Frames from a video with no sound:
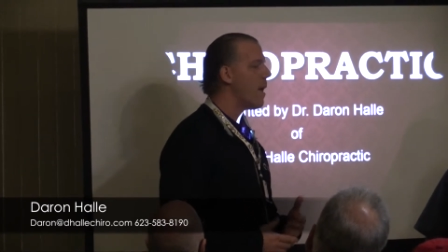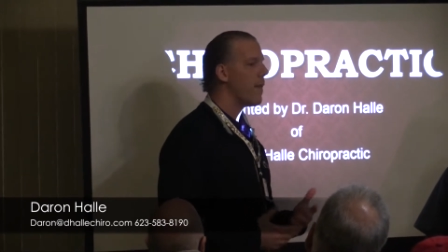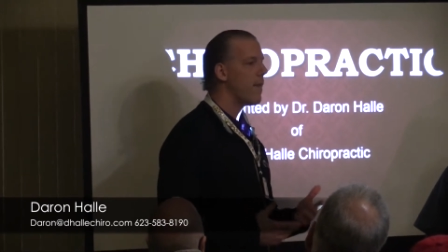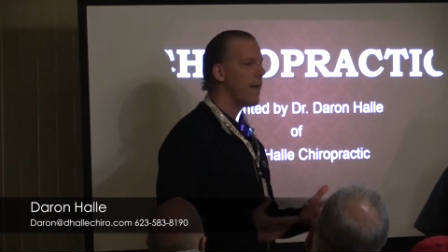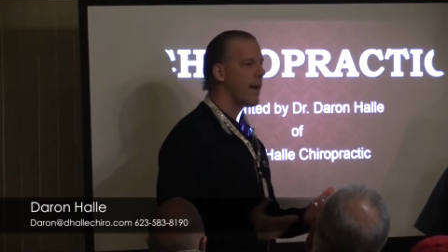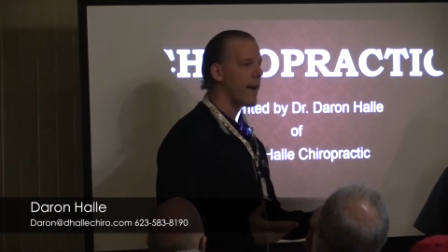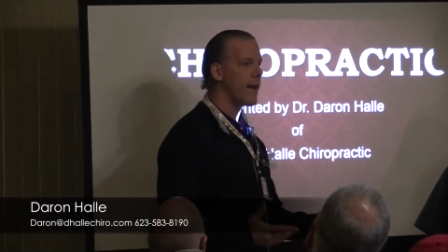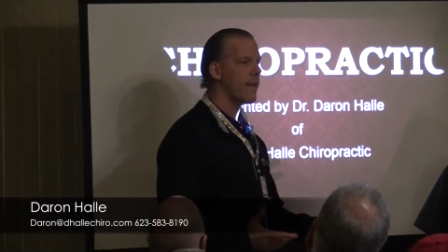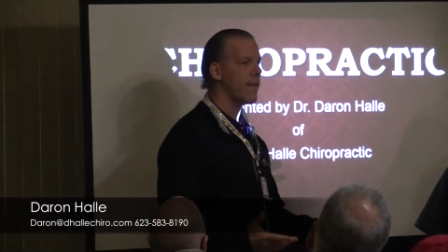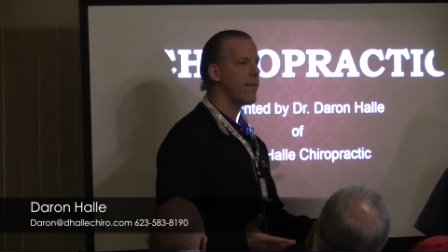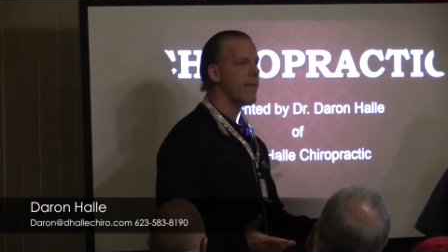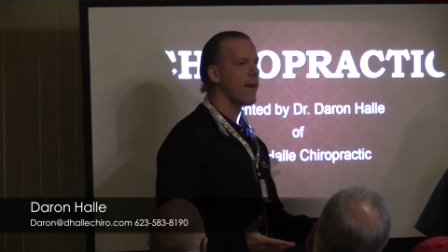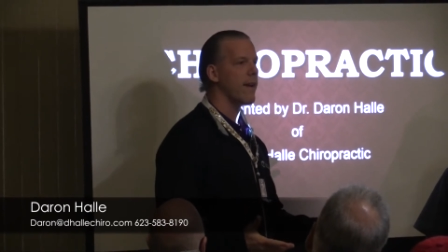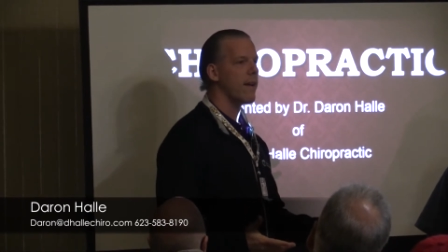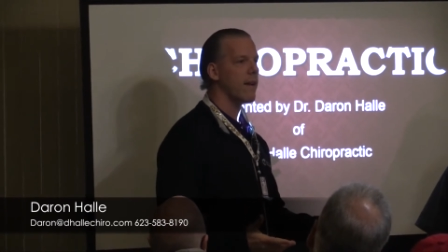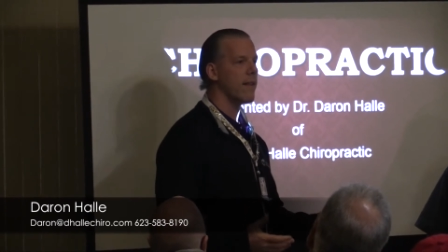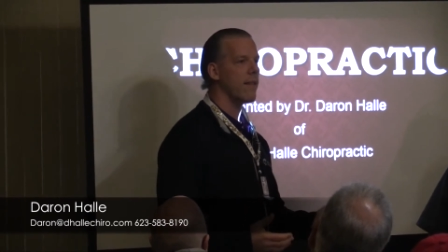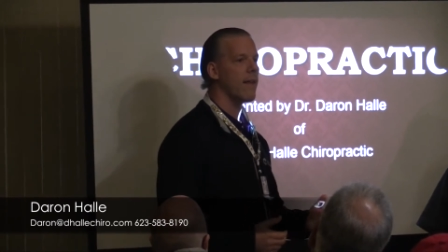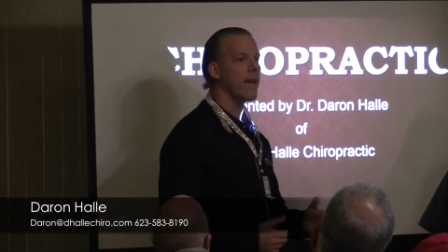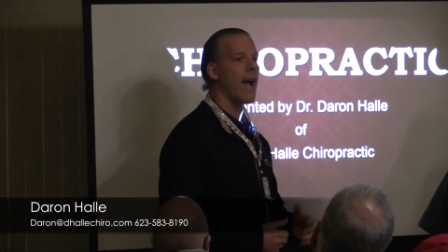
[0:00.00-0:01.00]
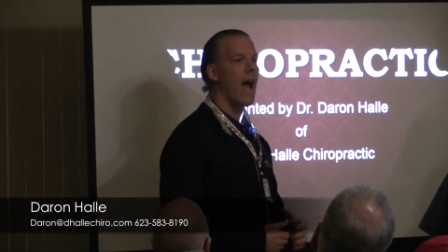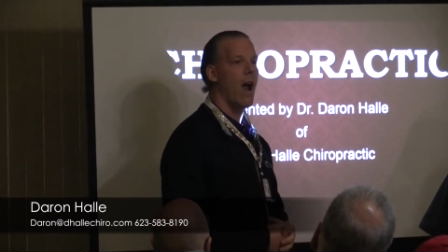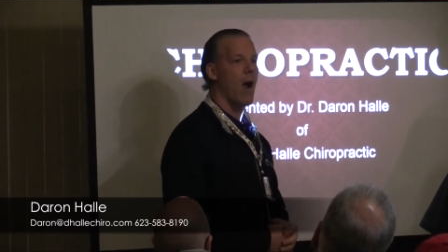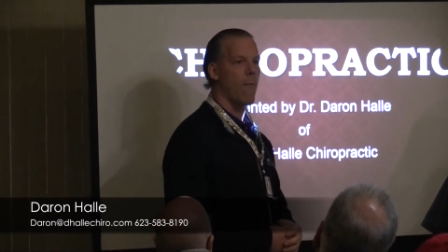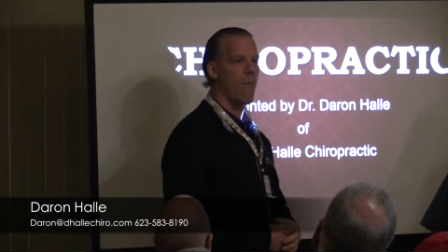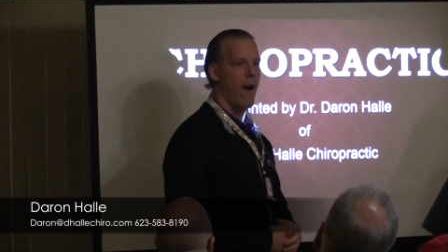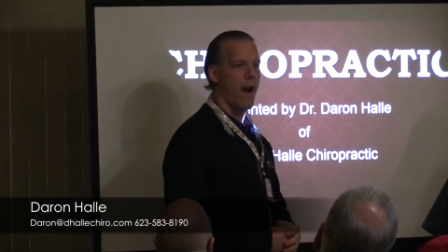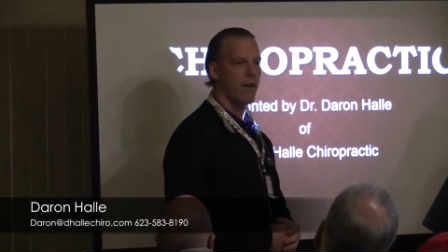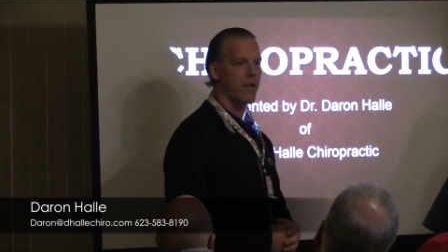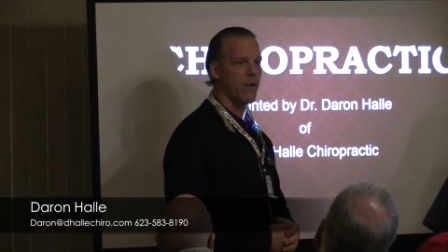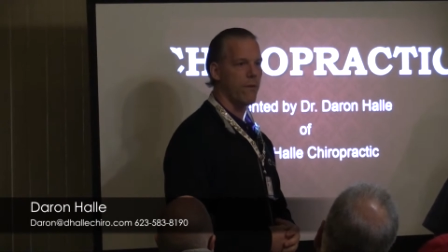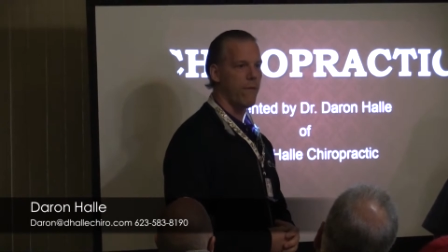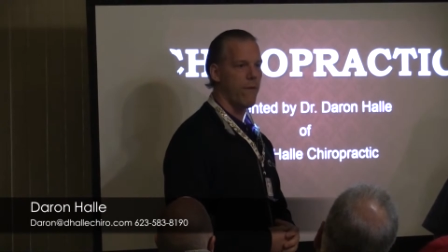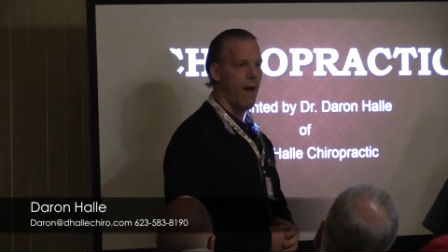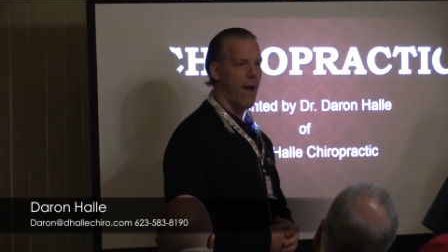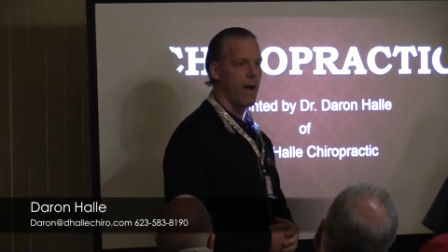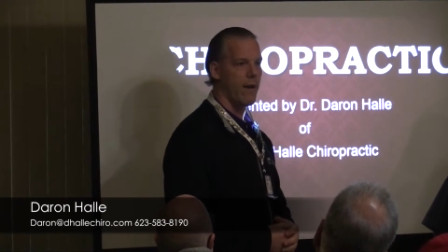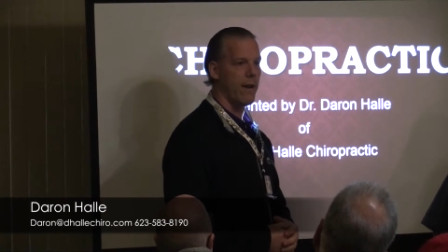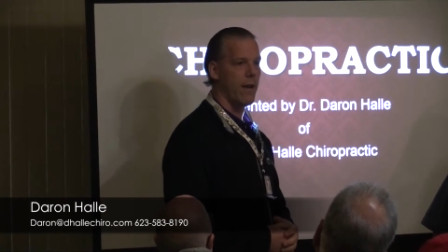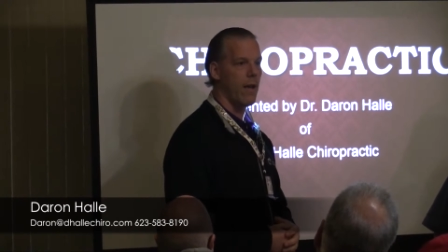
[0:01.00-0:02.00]
The chiropractor
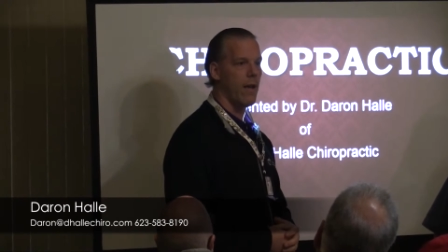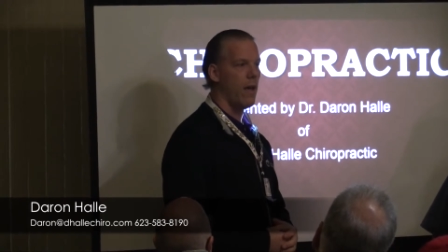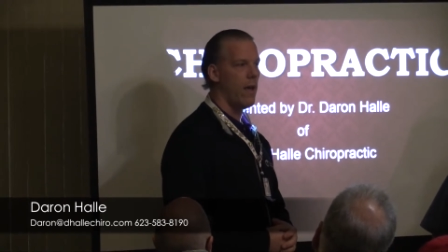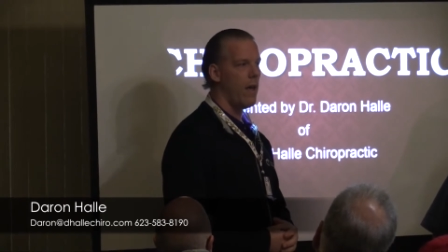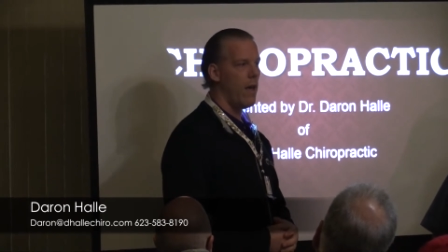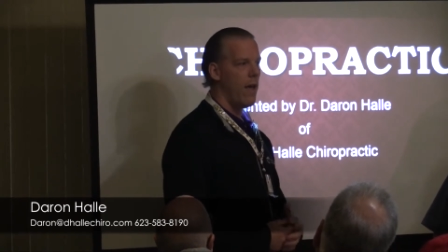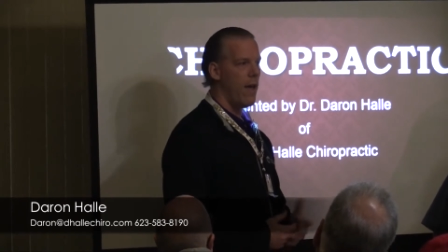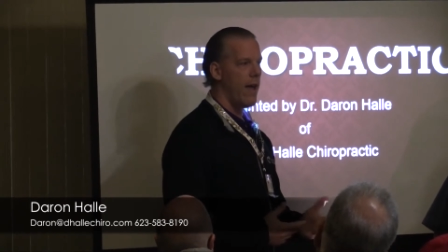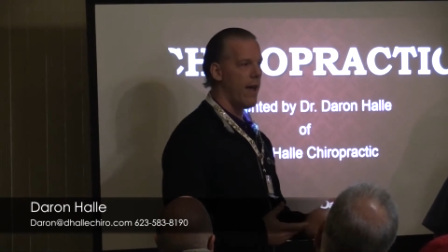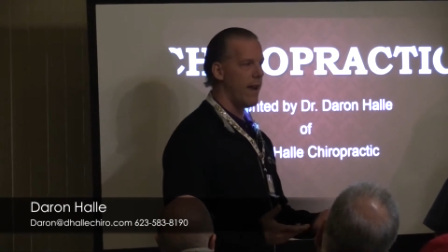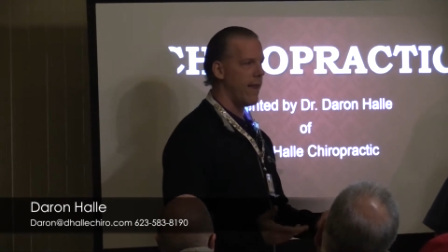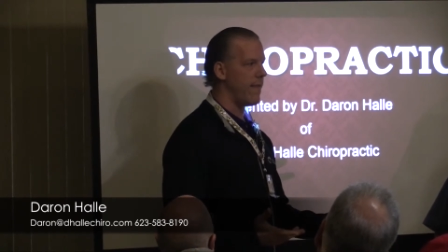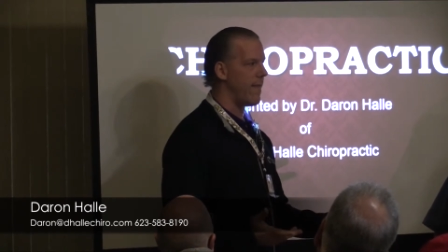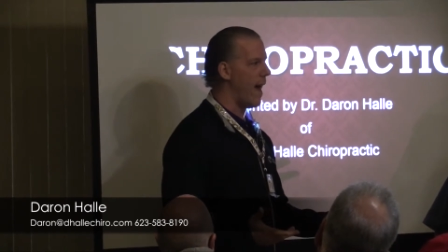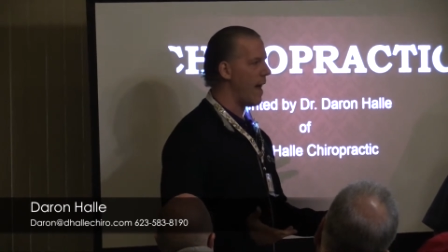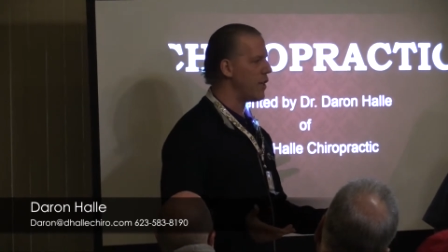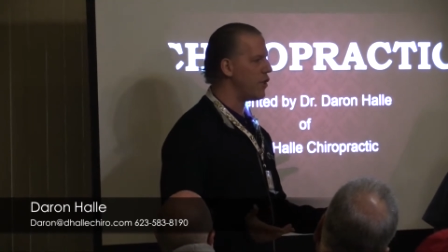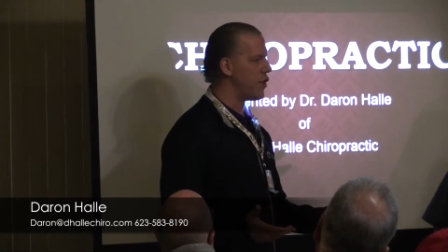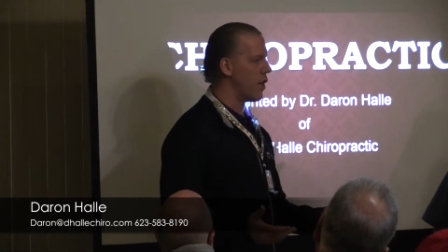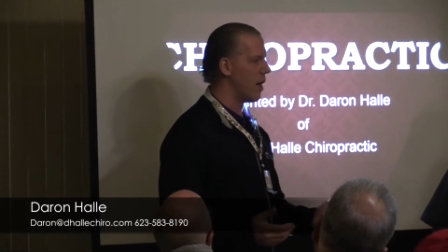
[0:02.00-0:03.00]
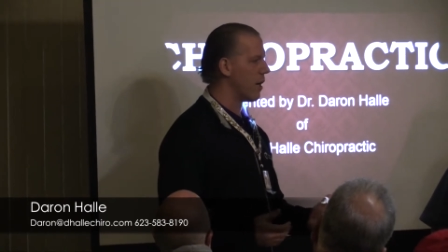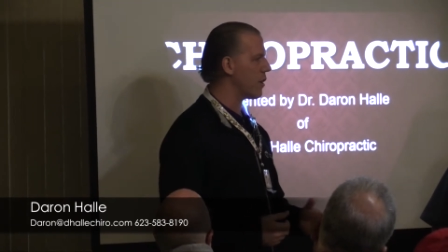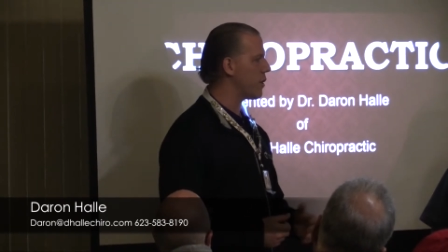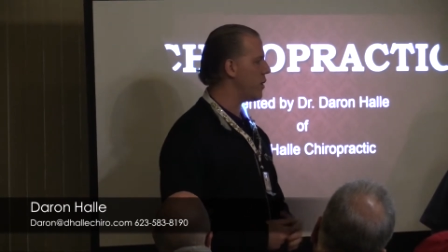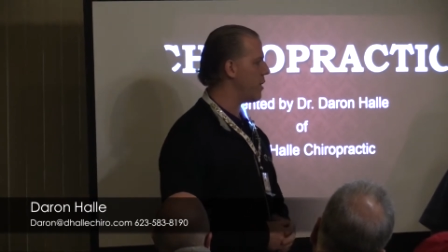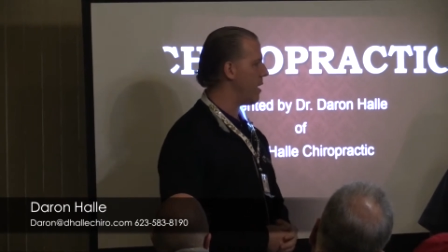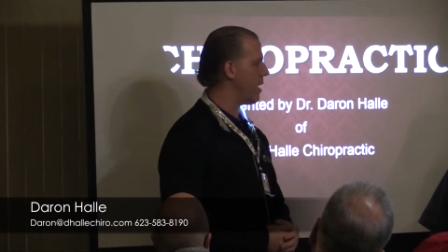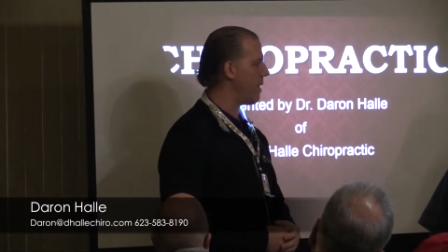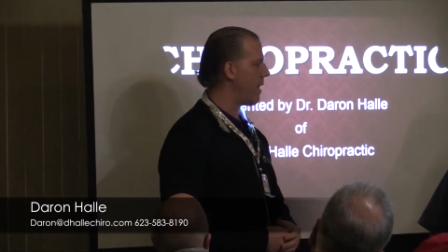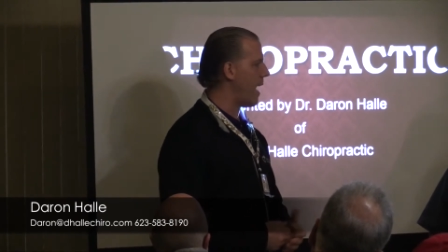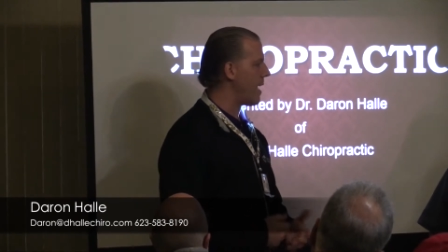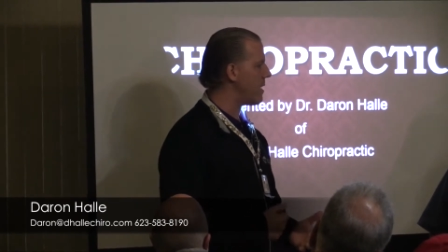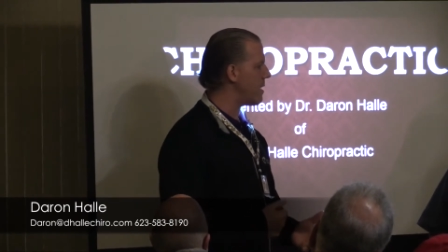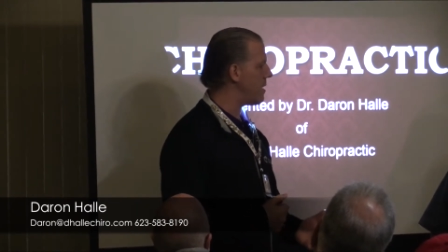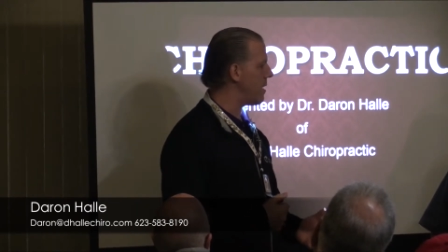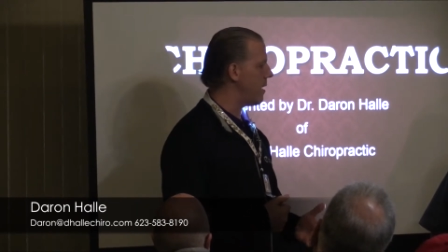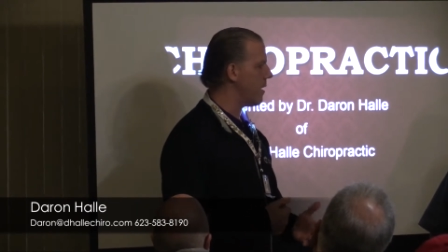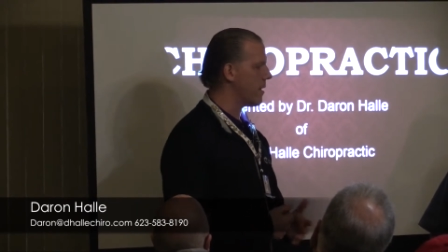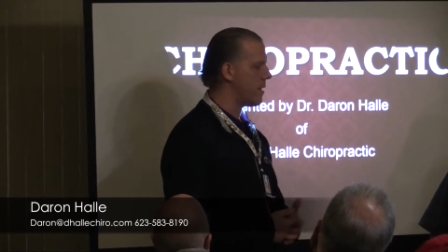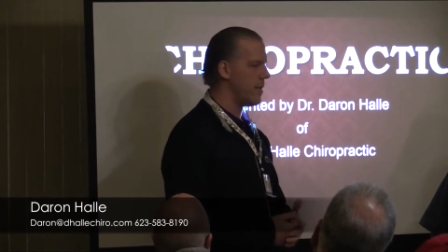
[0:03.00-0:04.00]
found it, and at that junction, that
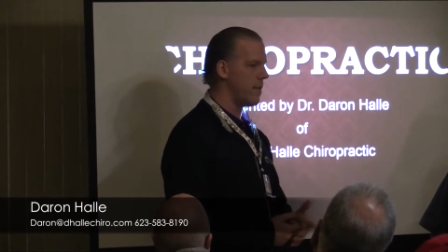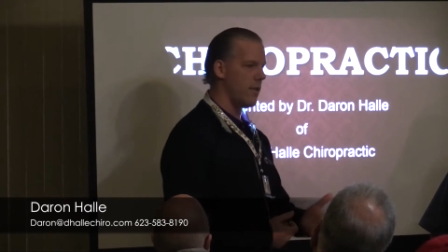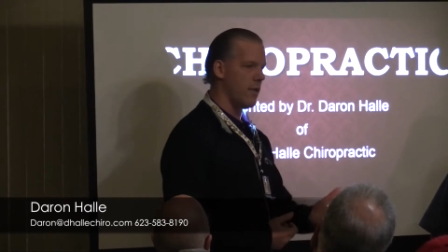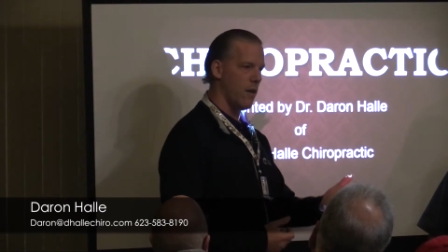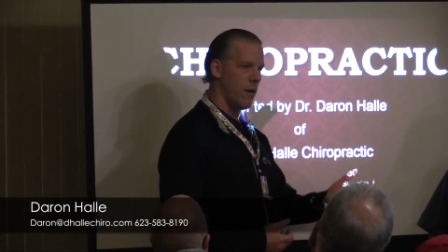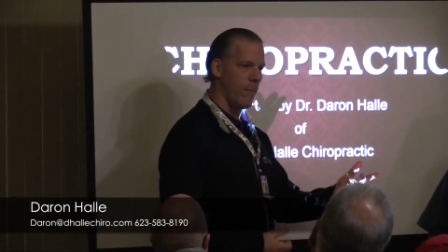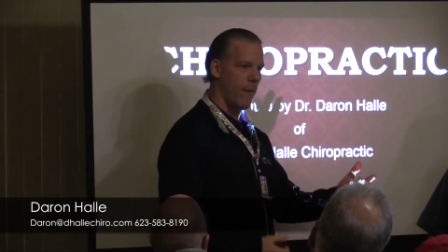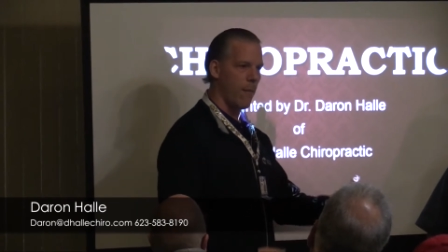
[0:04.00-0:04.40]
sealed the deal.